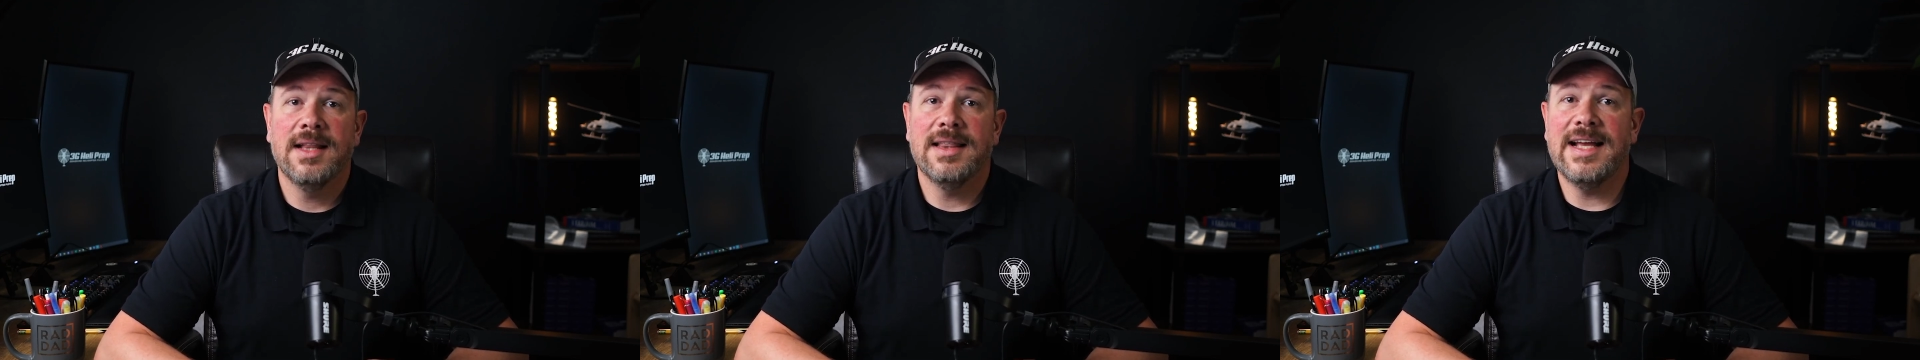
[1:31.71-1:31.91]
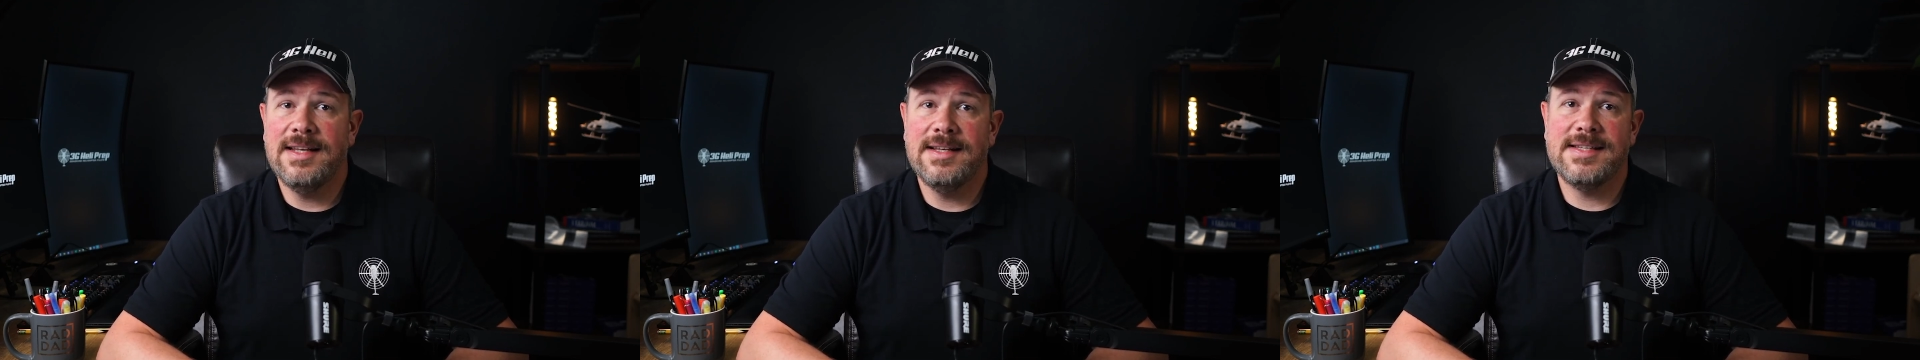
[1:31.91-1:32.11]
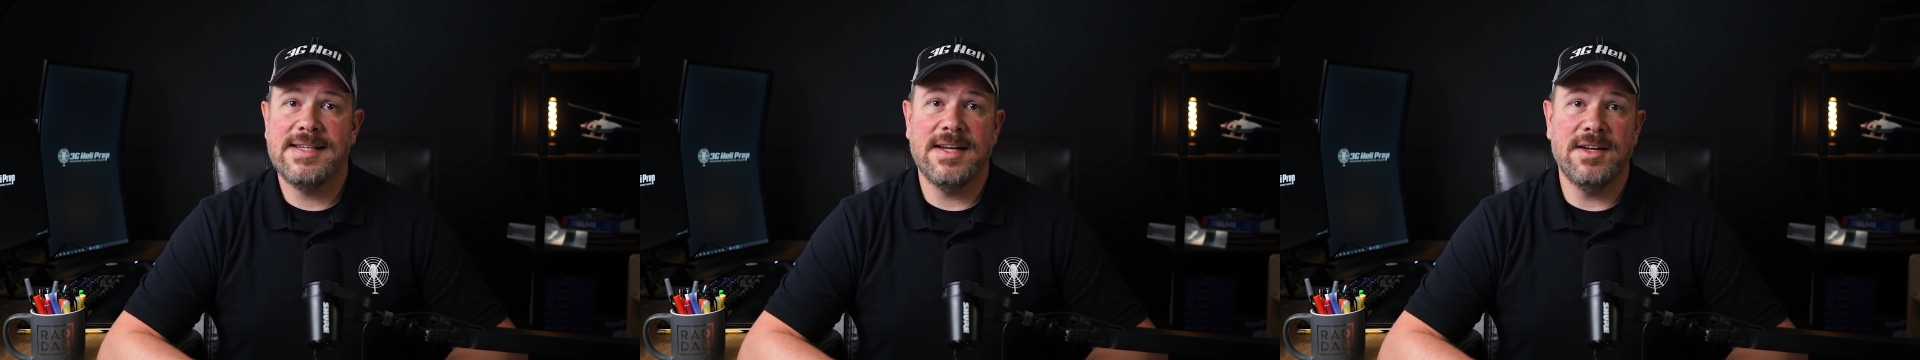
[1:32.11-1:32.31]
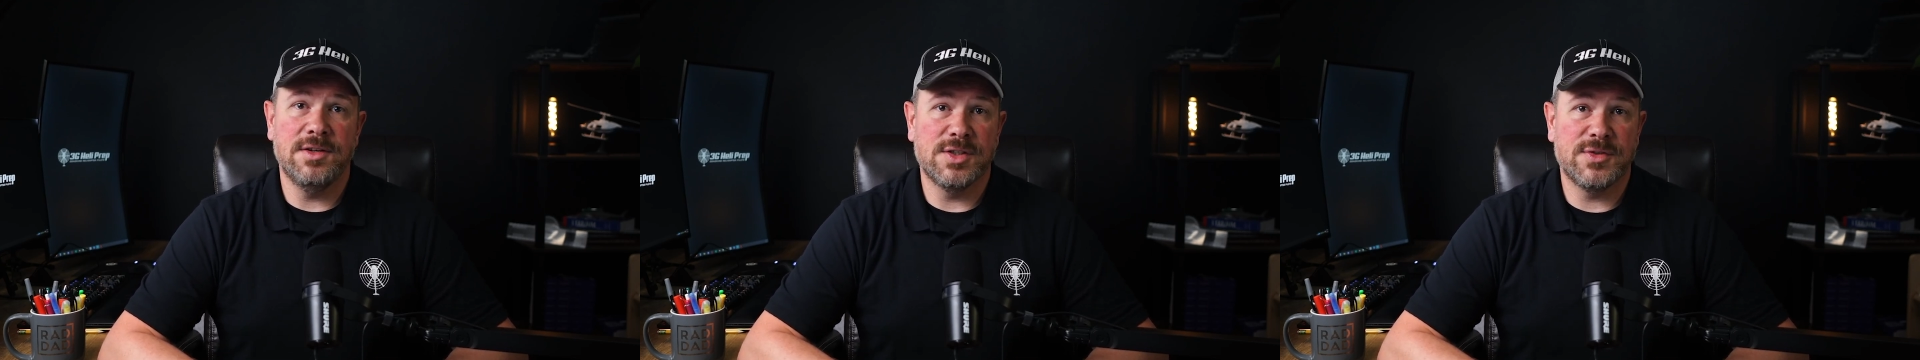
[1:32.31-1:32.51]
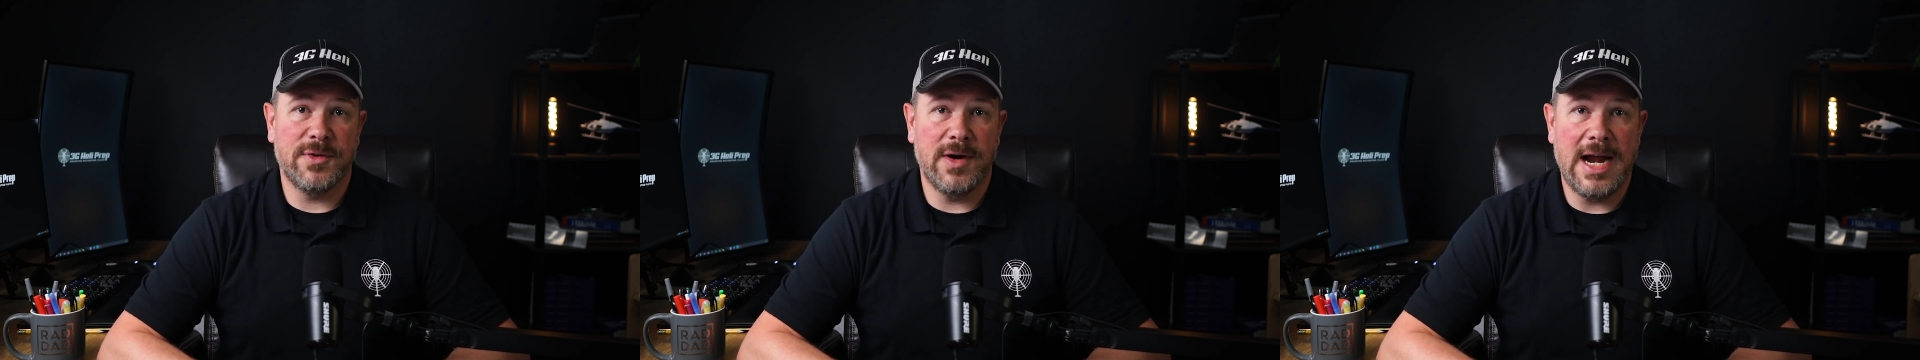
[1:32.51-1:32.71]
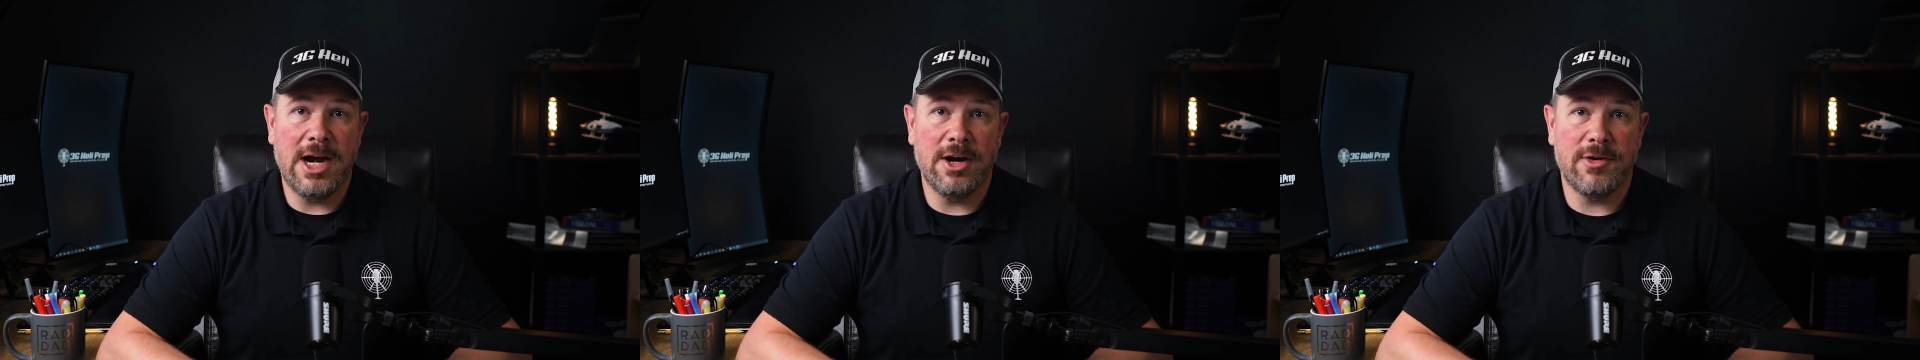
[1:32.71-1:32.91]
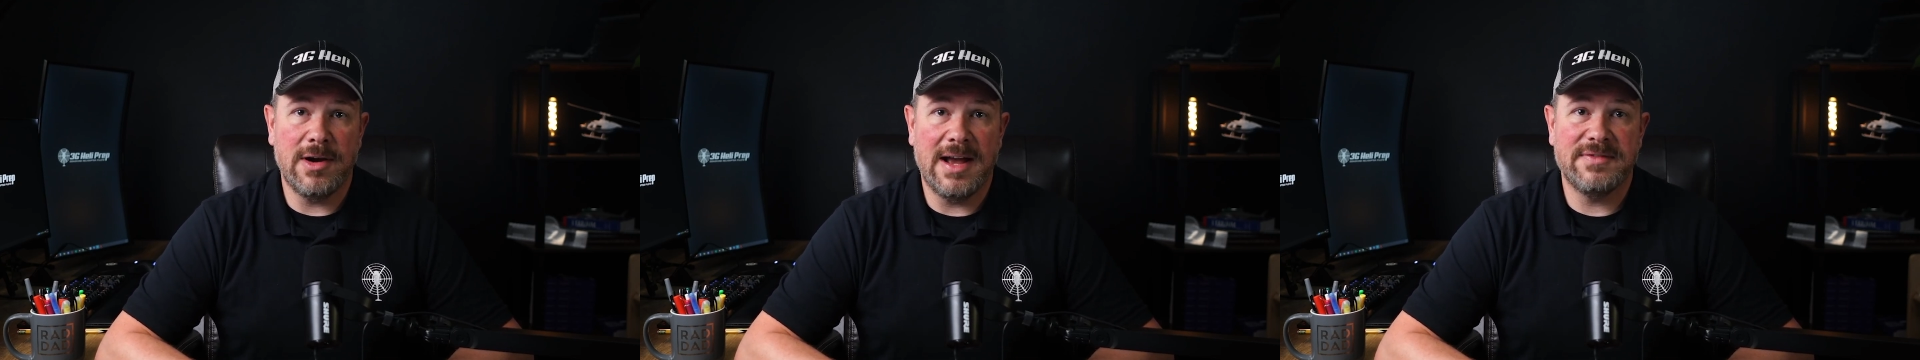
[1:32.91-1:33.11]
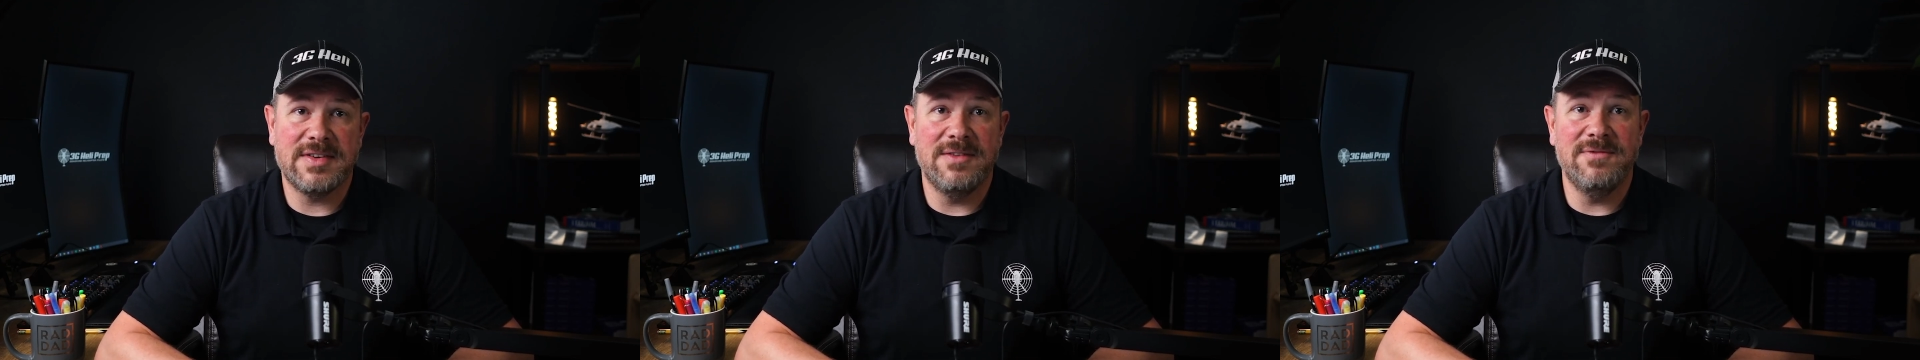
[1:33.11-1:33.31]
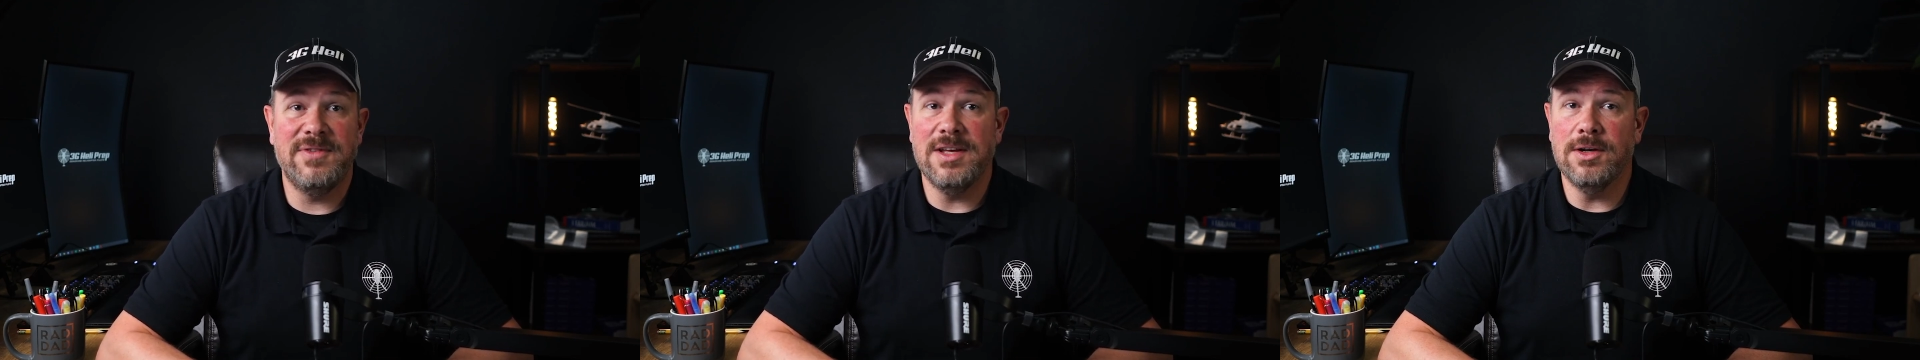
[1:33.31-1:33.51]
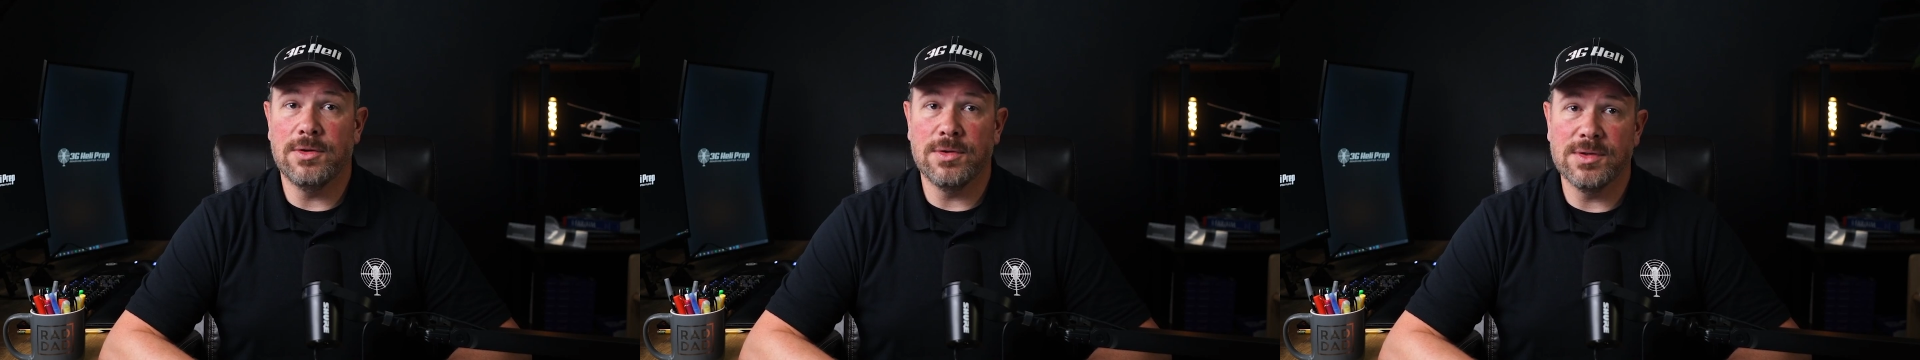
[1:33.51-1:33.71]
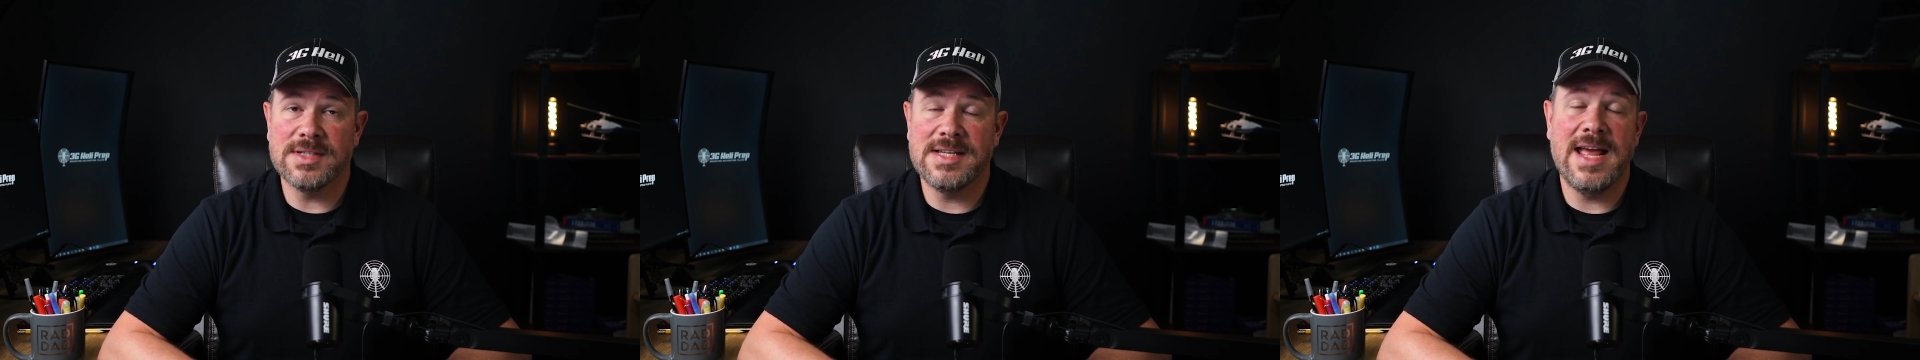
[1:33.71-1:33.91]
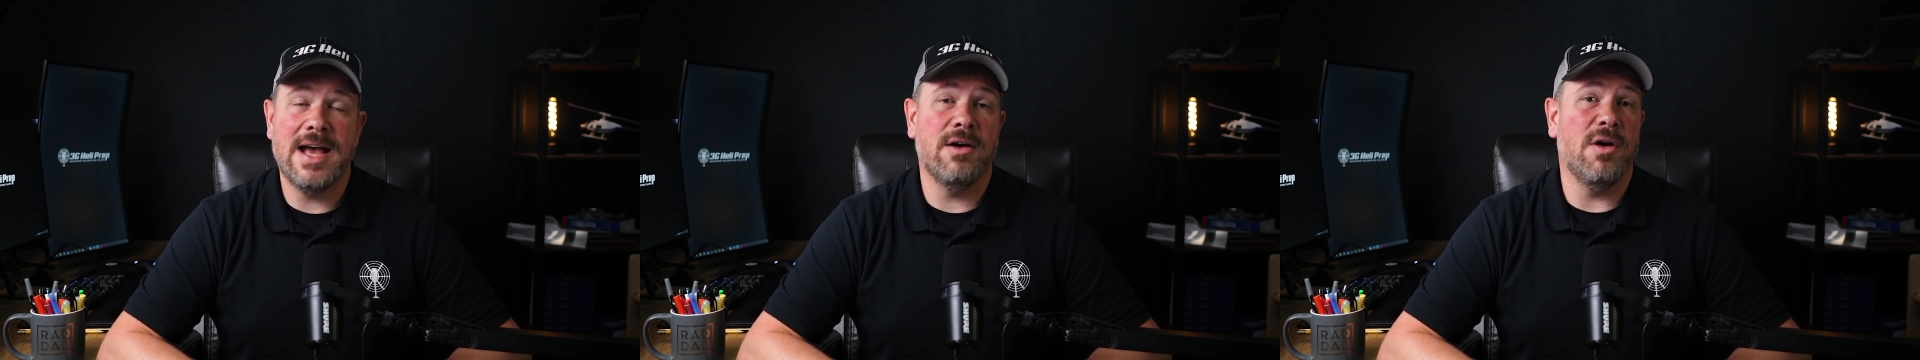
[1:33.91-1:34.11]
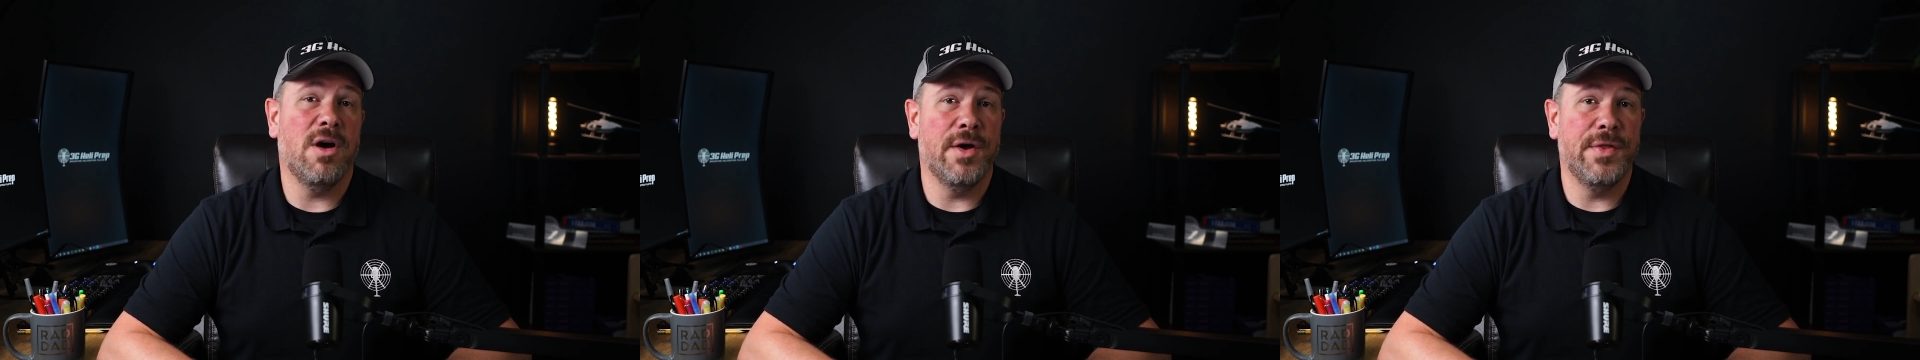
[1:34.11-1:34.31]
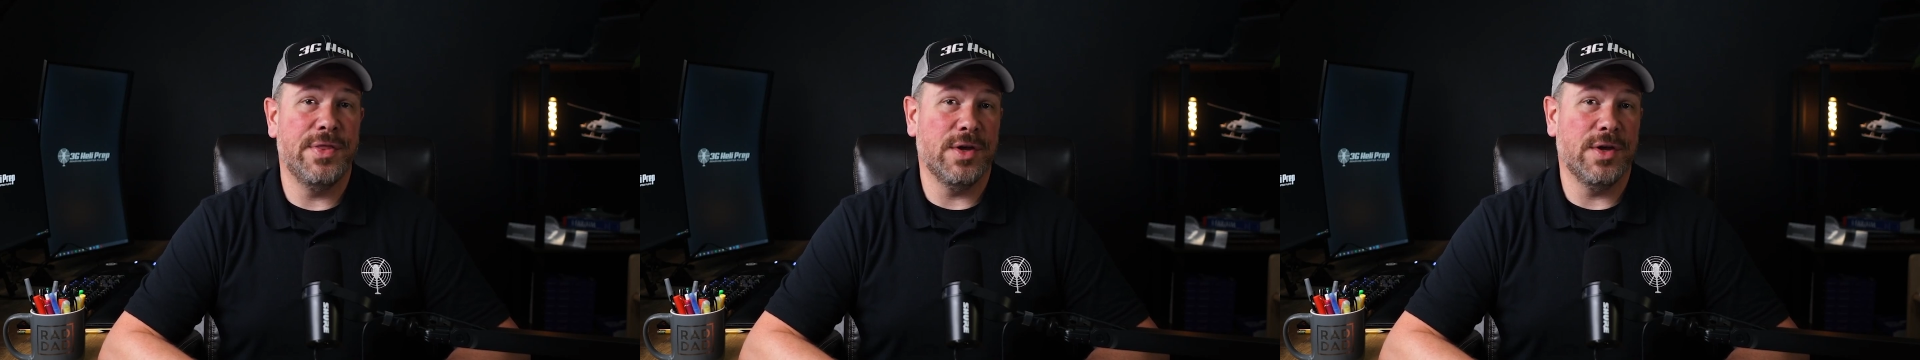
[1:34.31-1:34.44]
Light signals for aircraft and vehicles now on the